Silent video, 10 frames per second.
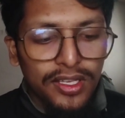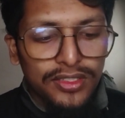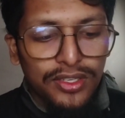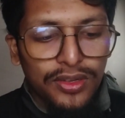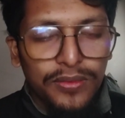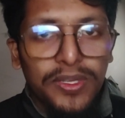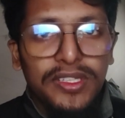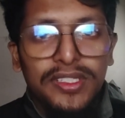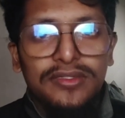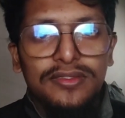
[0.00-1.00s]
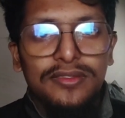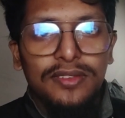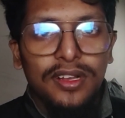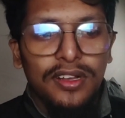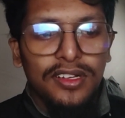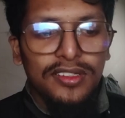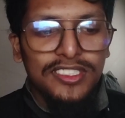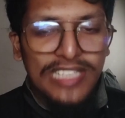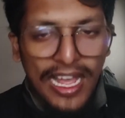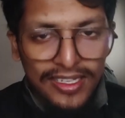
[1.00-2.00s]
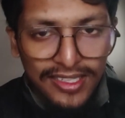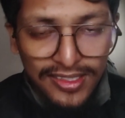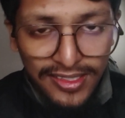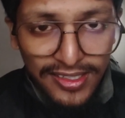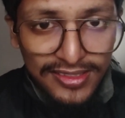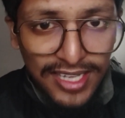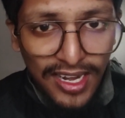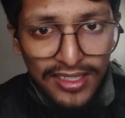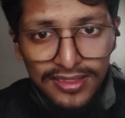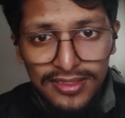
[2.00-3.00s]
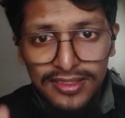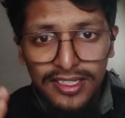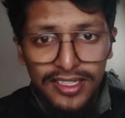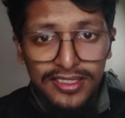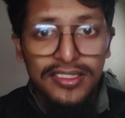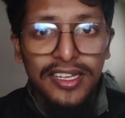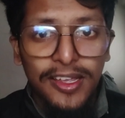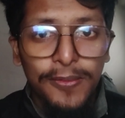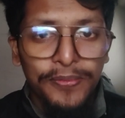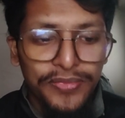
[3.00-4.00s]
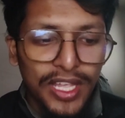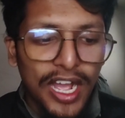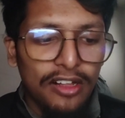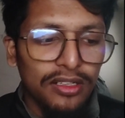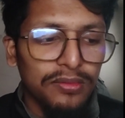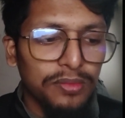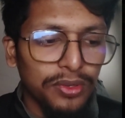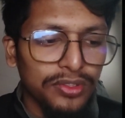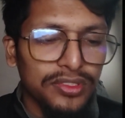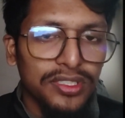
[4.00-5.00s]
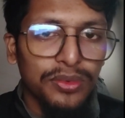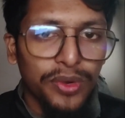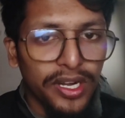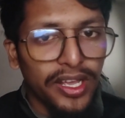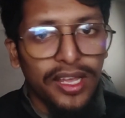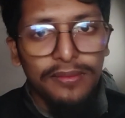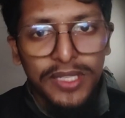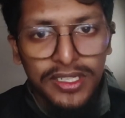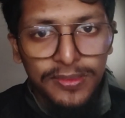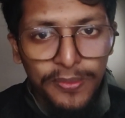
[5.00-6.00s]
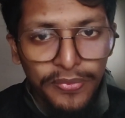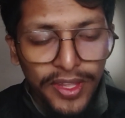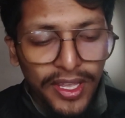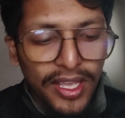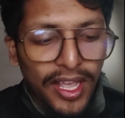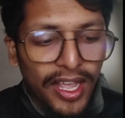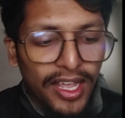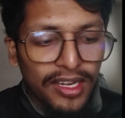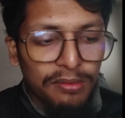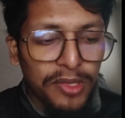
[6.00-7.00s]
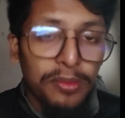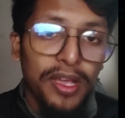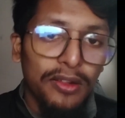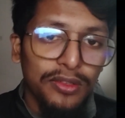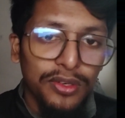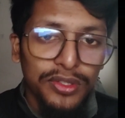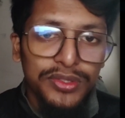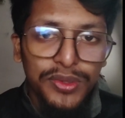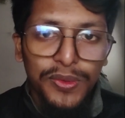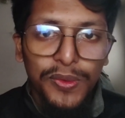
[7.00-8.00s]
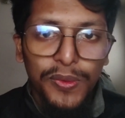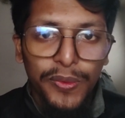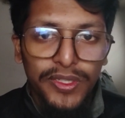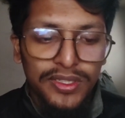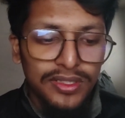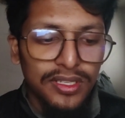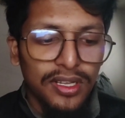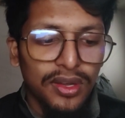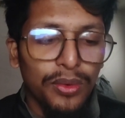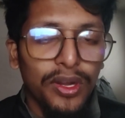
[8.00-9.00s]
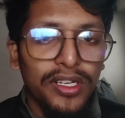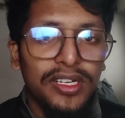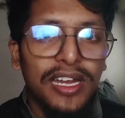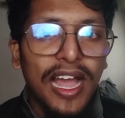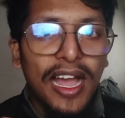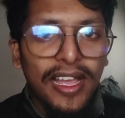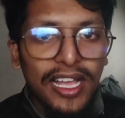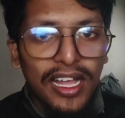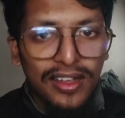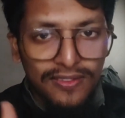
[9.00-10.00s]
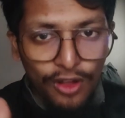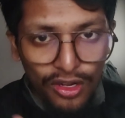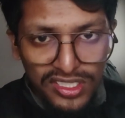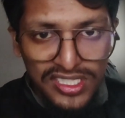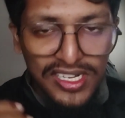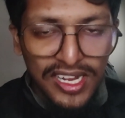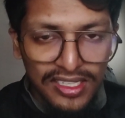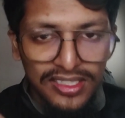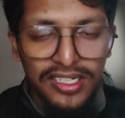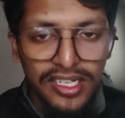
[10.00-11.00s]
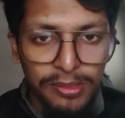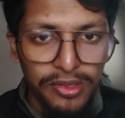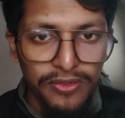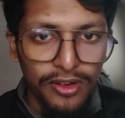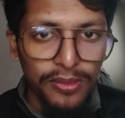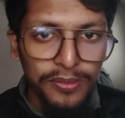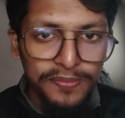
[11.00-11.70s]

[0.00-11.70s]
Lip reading: So in this 30 days challenge, each day I'll post what I have learned, and maybe I'll go through with what I have already learned the day before.